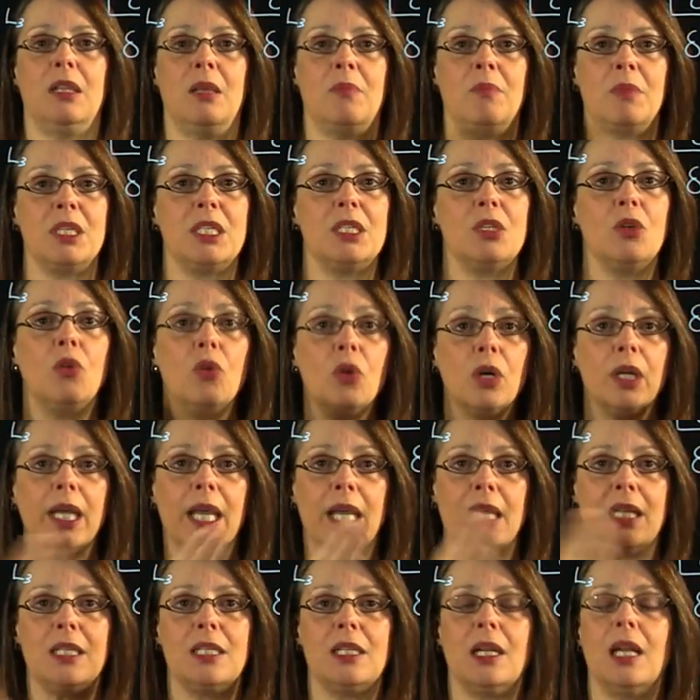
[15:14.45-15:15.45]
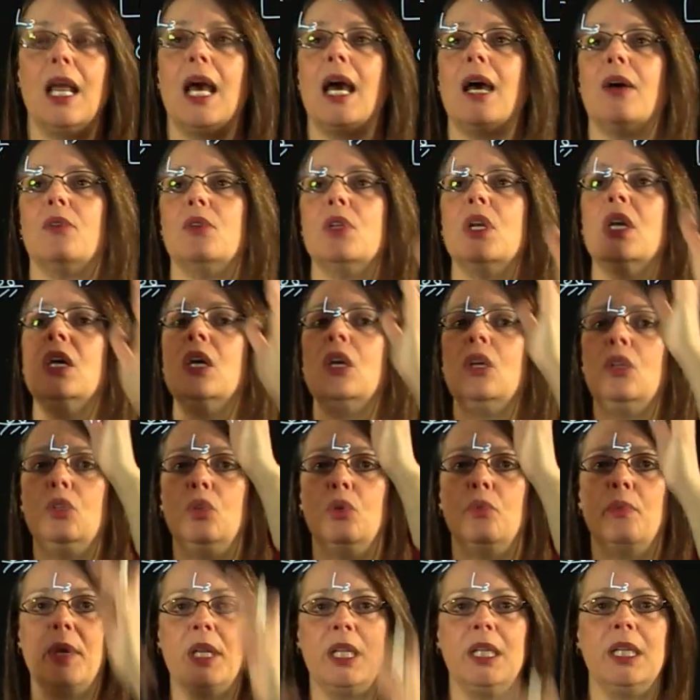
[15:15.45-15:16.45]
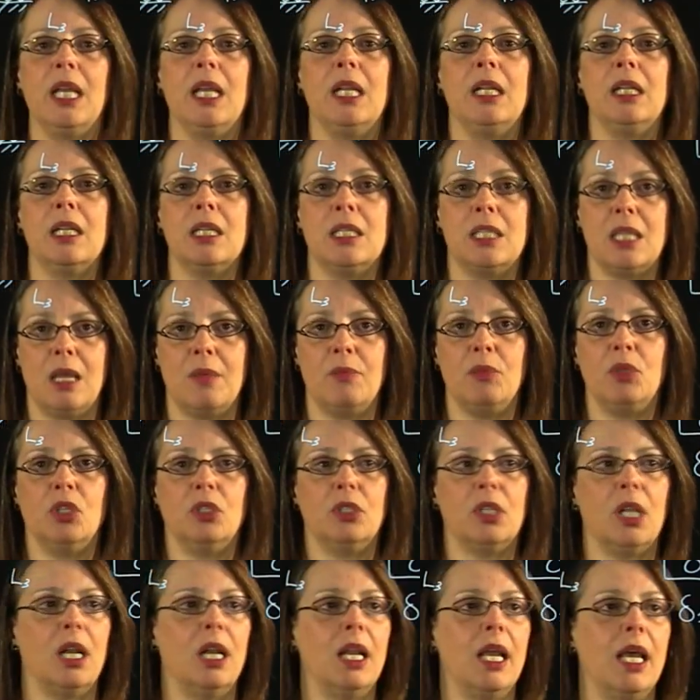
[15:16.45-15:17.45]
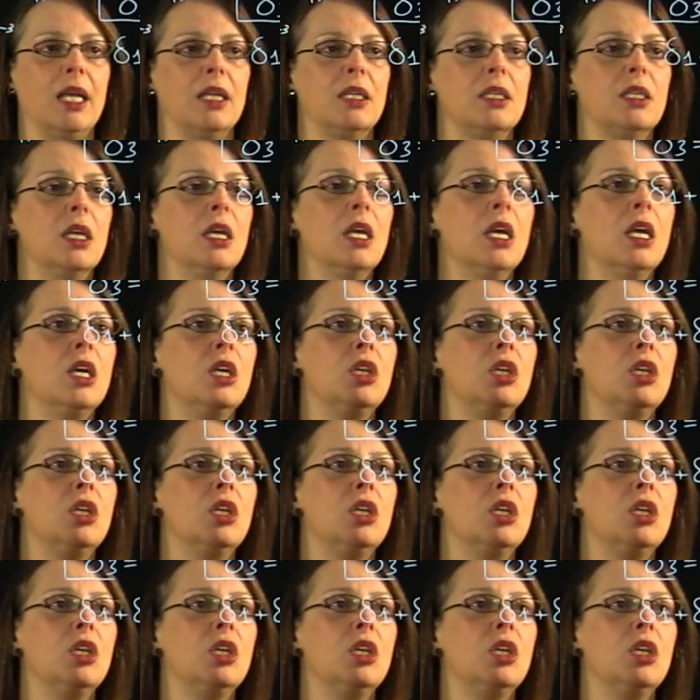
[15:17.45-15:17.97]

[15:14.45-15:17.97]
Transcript: They must all cancel out to maintain the same total length.